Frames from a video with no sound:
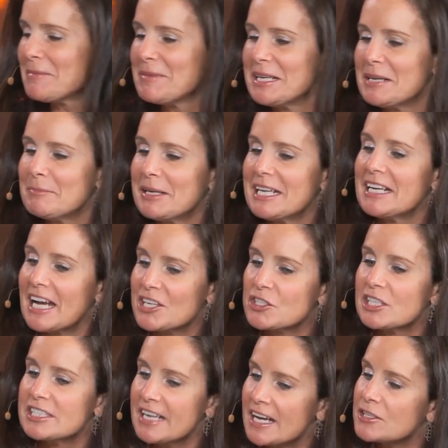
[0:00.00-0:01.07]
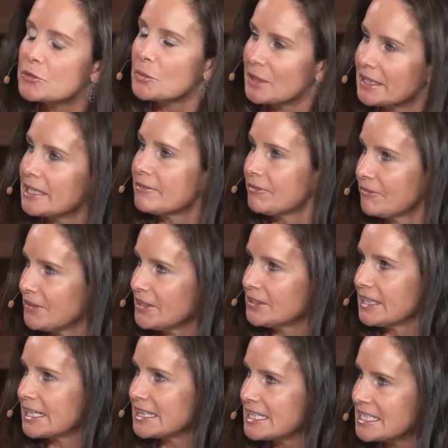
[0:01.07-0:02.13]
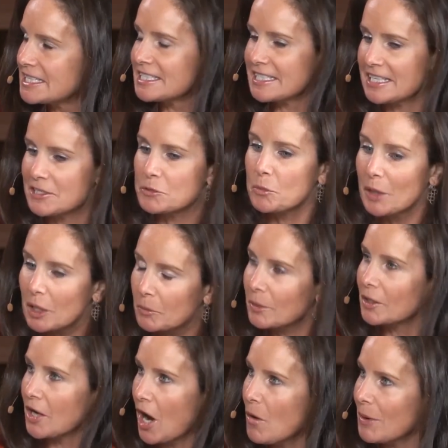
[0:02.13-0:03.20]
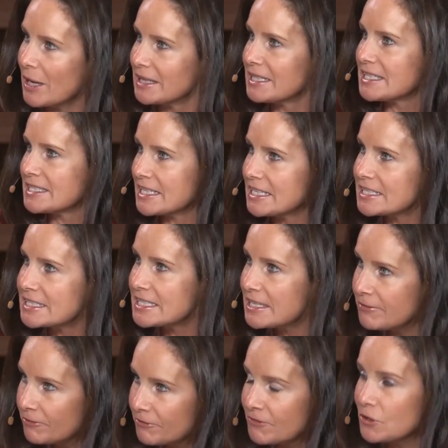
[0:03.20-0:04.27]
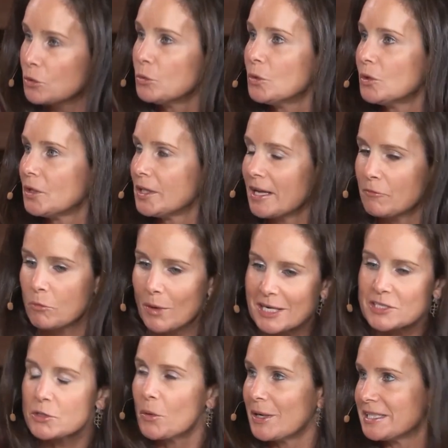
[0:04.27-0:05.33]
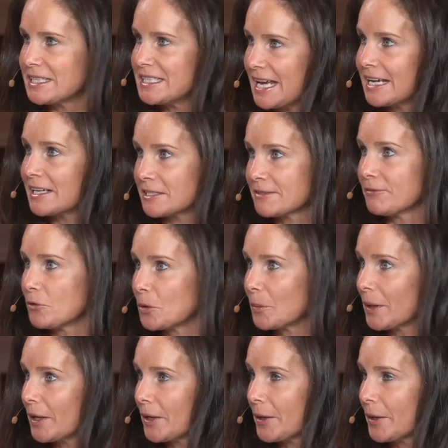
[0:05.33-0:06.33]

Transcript: it actually does really feel like this is where we're going. This is the fuel of what is going to take us forward.